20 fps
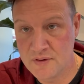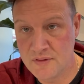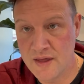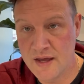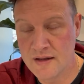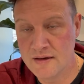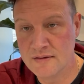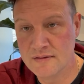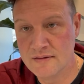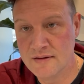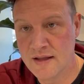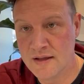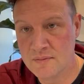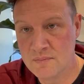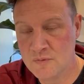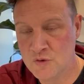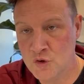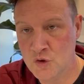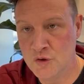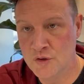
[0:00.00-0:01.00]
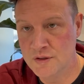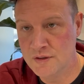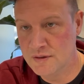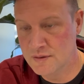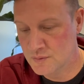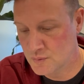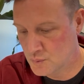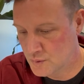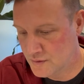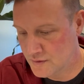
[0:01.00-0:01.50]
that
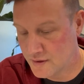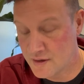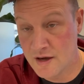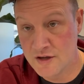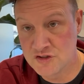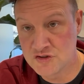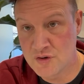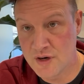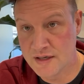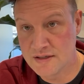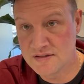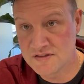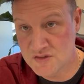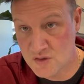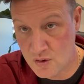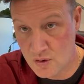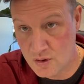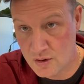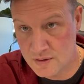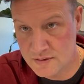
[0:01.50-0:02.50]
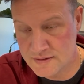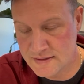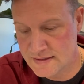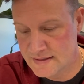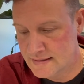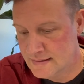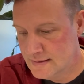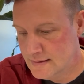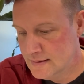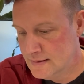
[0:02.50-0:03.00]
good when the contract is called.
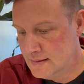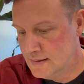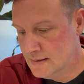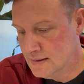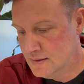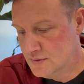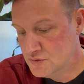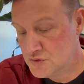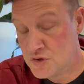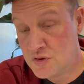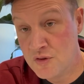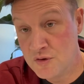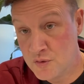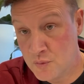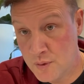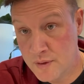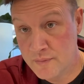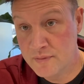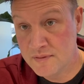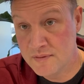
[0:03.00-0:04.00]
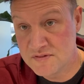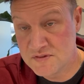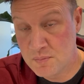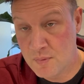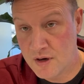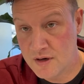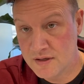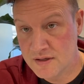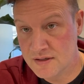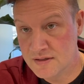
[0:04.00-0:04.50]
The derivatives
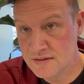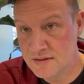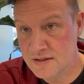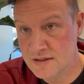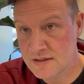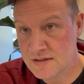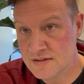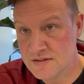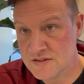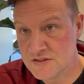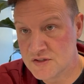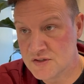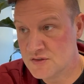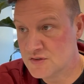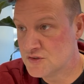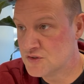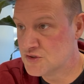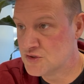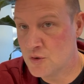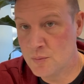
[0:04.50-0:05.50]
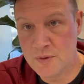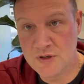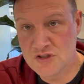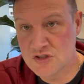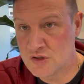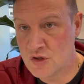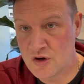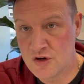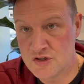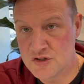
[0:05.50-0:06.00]
market is so much
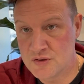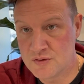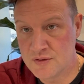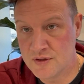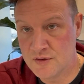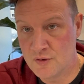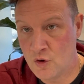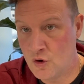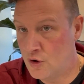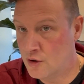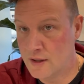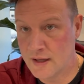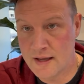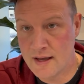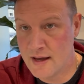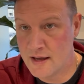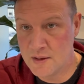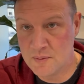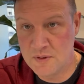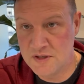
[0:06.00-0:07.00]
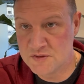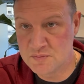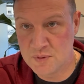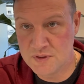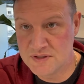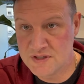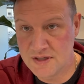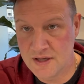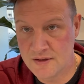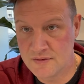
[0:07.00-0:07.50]
larger than all economies
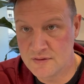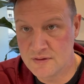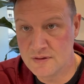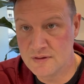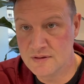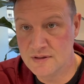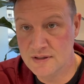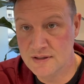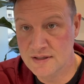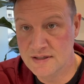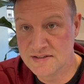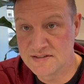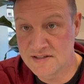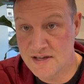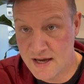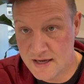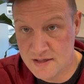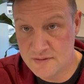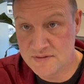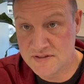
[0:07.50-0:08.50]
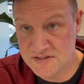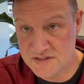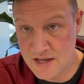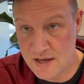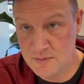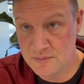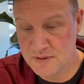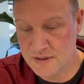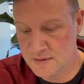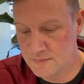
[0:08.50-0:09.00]
put together. It's kind of
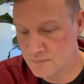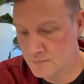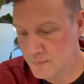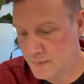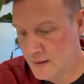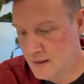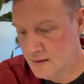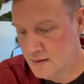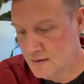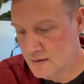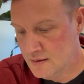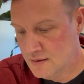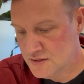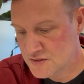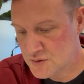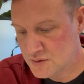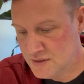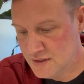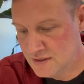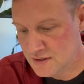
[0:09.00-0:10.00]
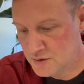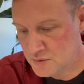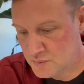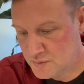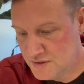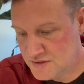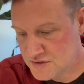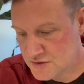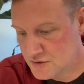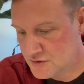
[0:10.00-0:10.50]
astounding. So I did a little
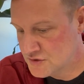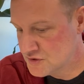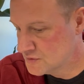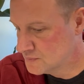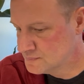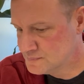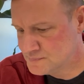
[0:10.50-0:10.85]
research